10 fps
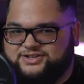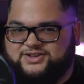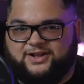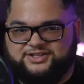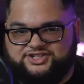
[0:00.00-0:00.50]

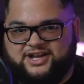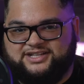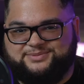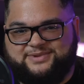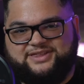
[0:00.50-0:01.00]
call
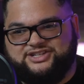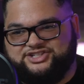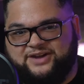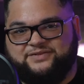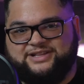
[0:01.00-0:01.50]
John Smith at
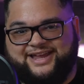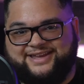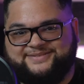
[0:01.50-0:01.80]
Chevrolet.